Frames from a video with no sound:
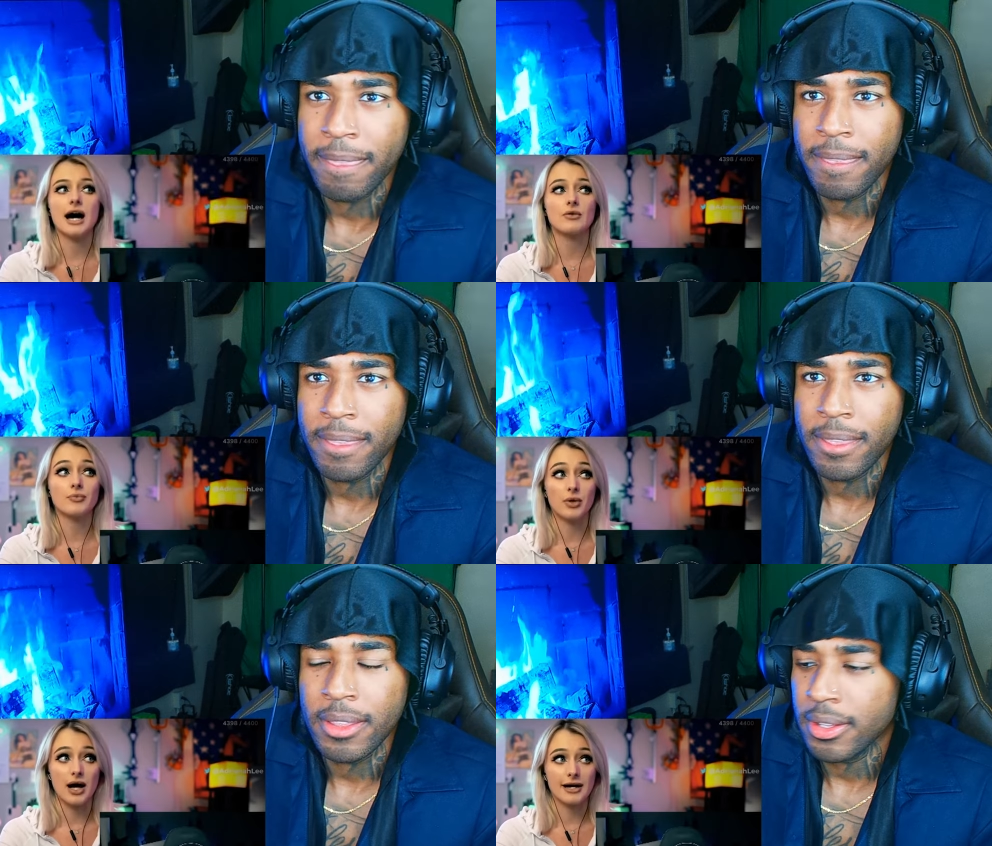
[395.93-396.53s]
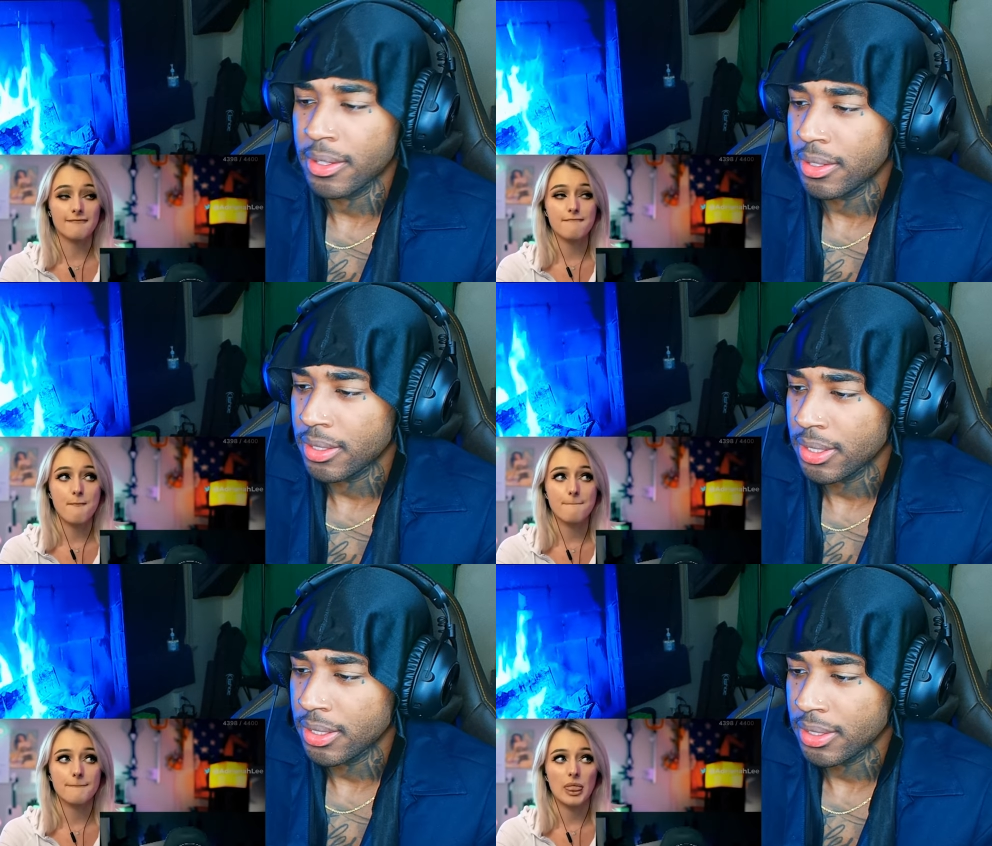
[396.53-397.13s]
Speaker 1: not reply.
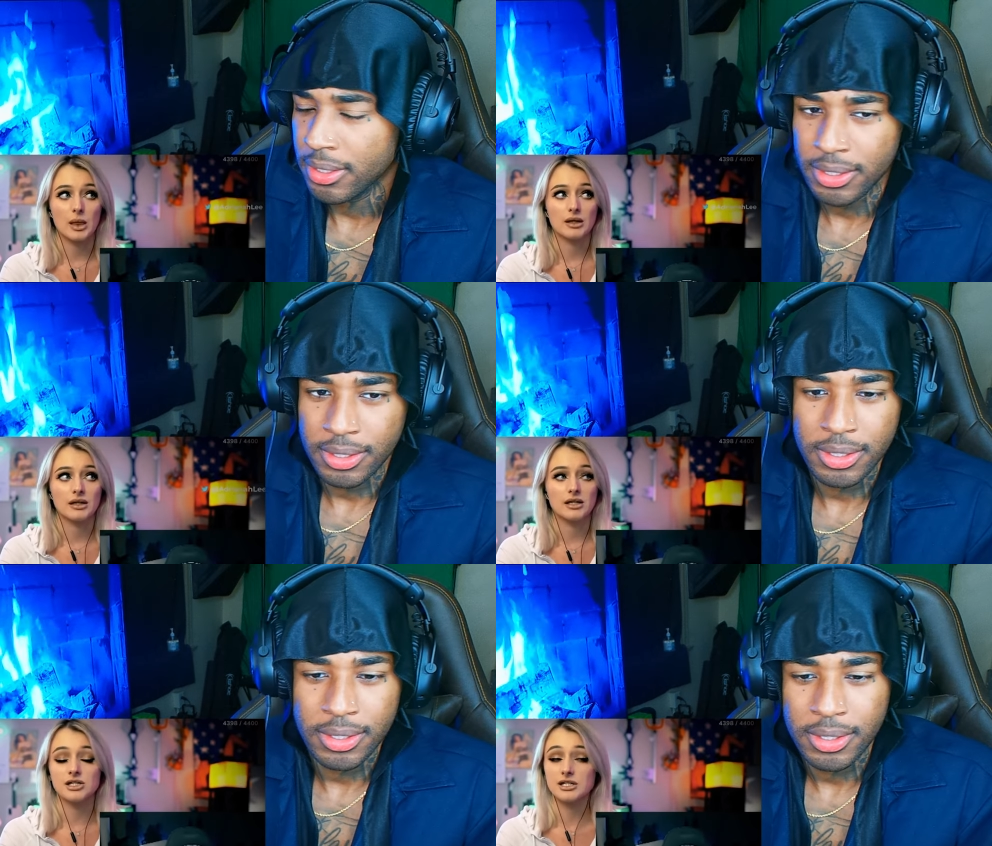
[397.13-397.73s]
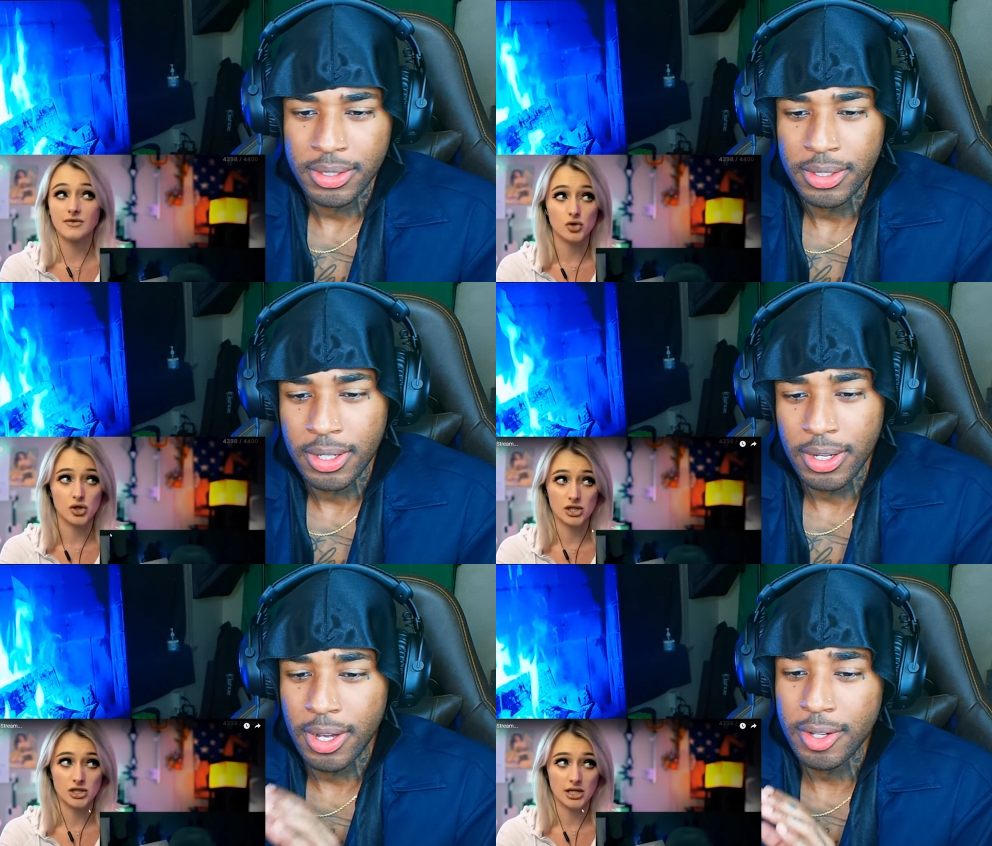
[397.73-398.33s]
She doesn't have a screenshot.